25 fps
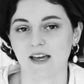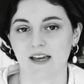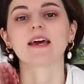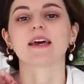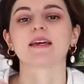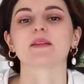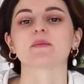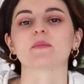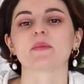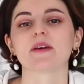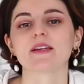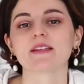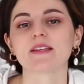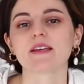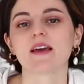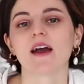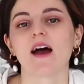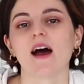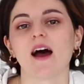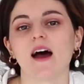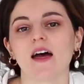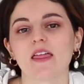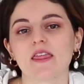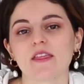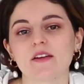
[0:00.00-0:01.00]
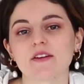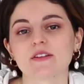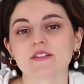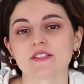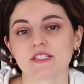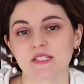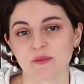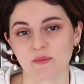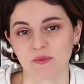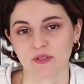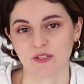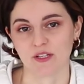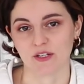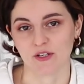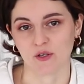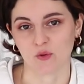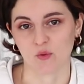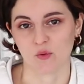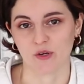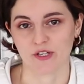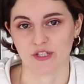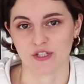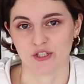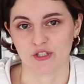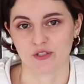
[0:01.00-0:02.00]
And many other similar
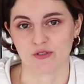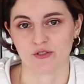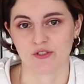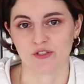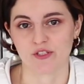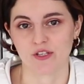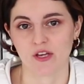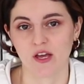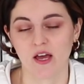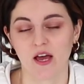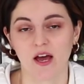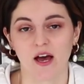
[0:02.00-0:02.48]
questions.